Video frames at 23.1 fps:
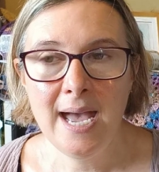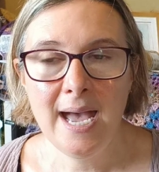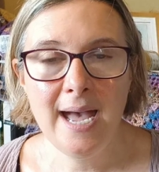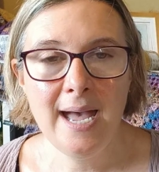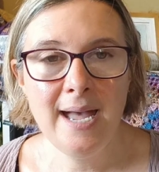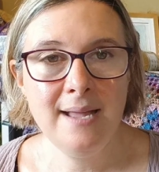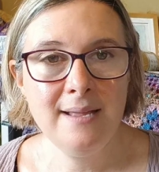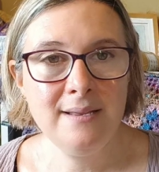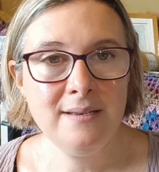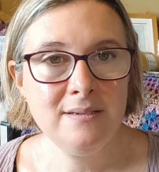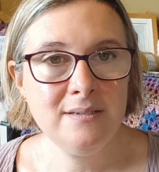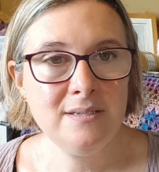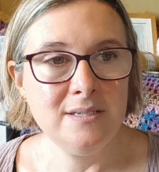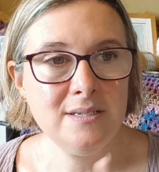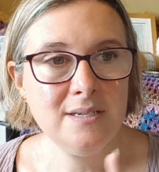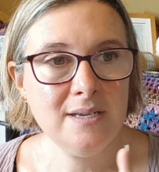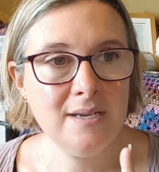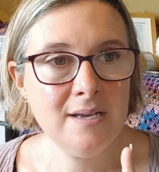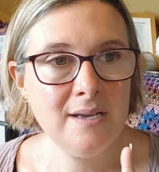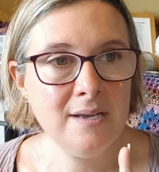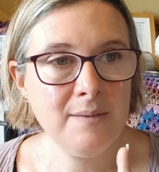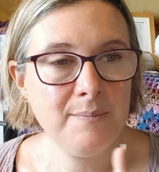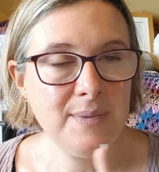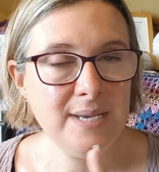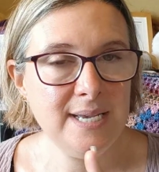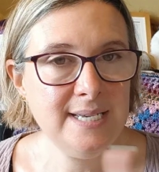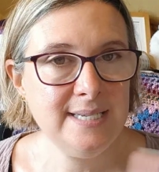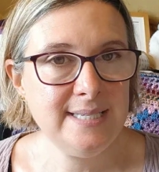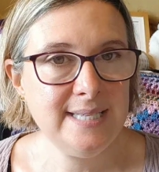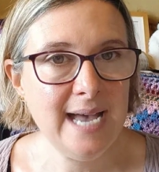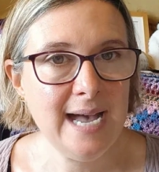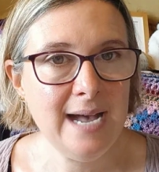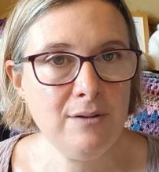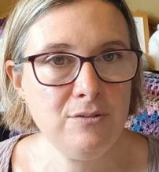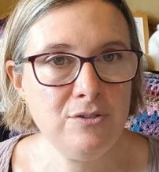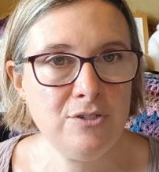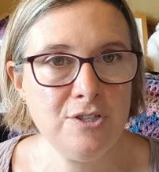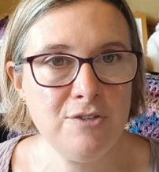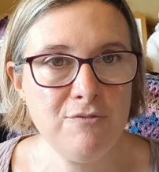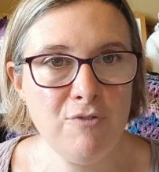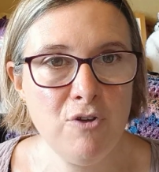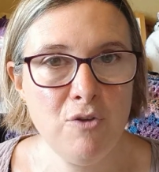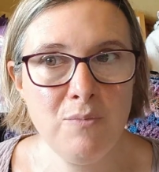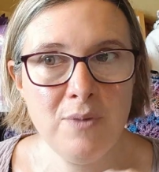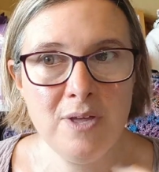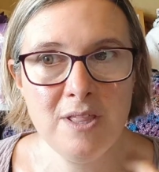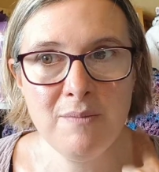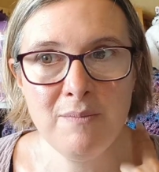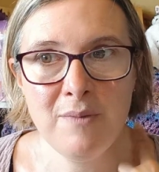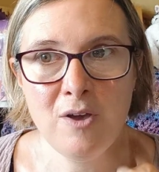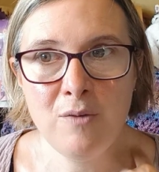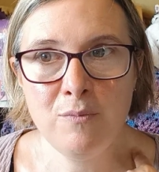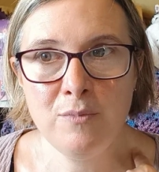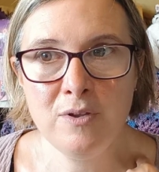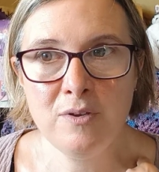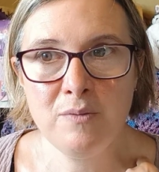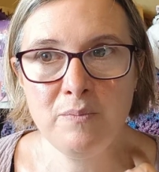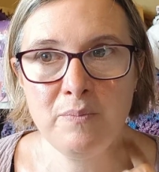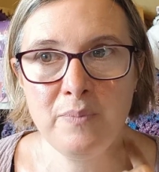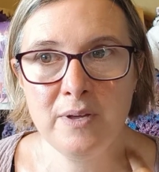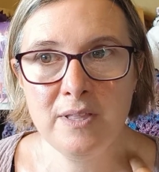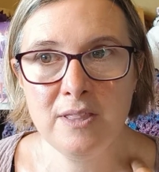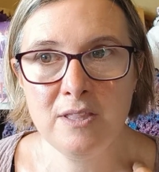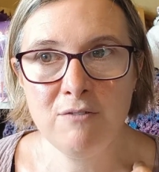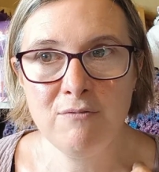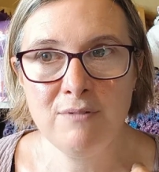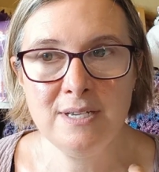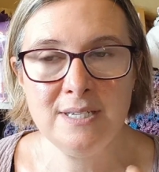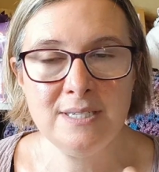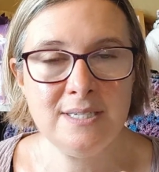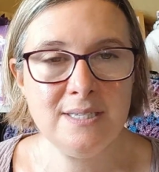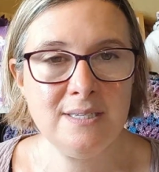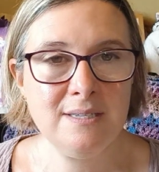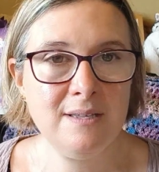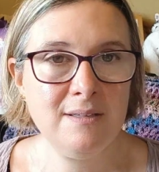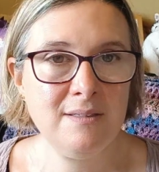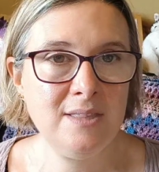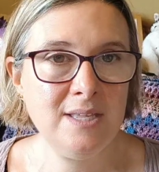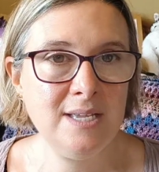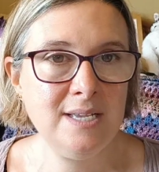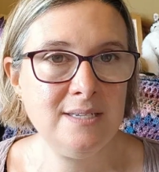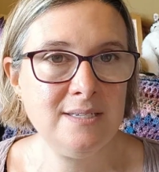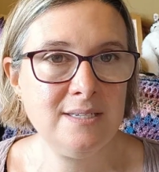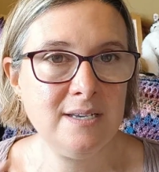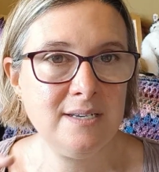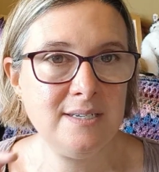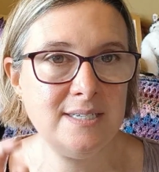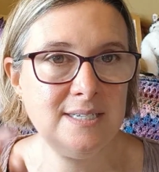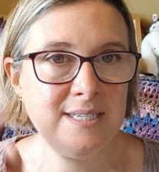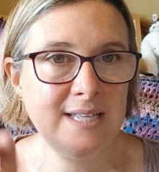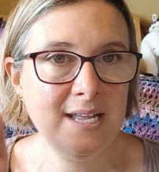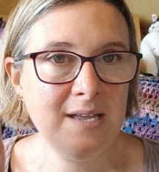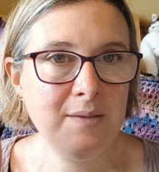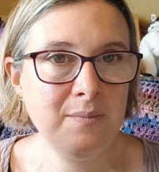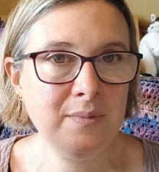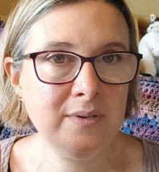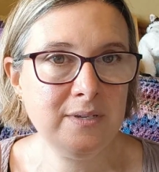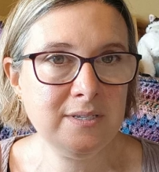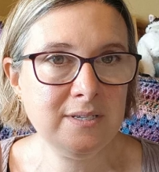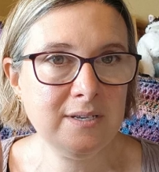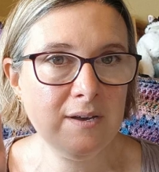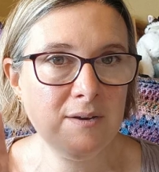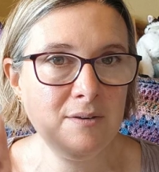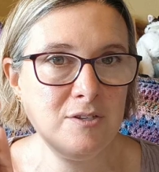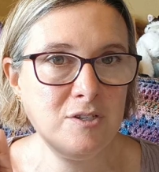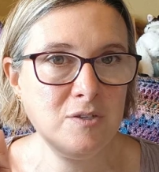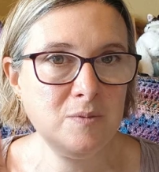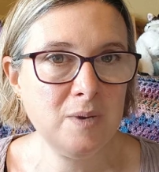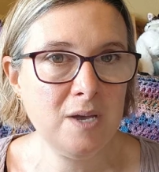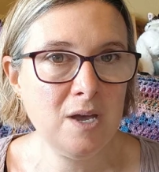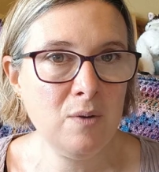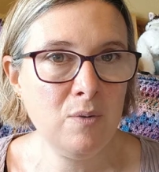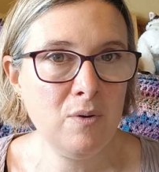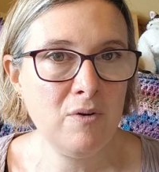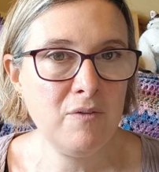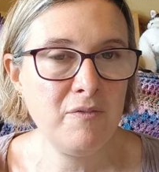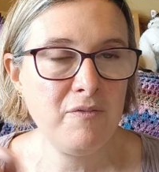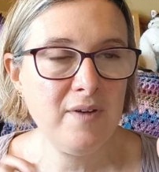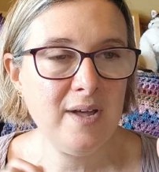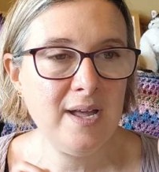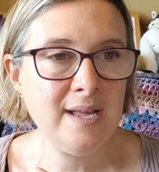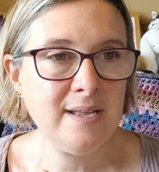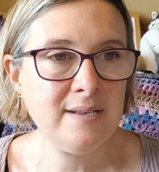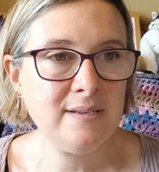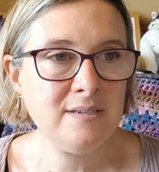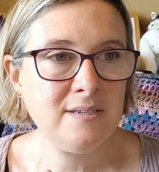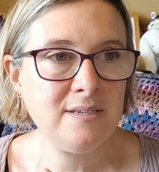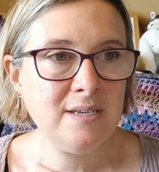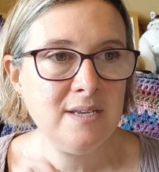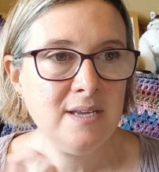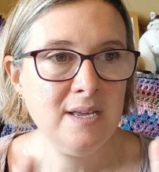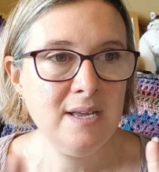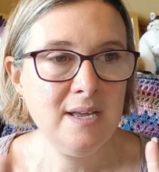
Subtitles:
and he's out of the room at the moment, but there is things like steamers going to go off and